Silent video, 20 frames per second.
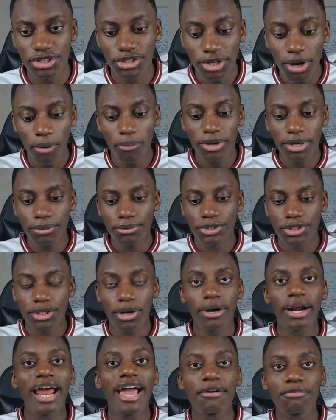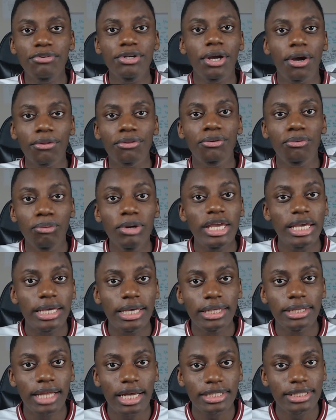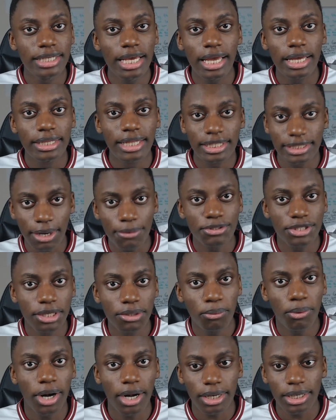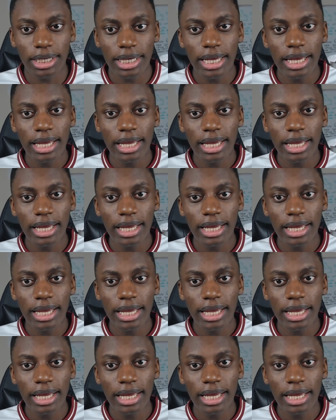No, he'll start every other week. That's it. That's how it's going to work.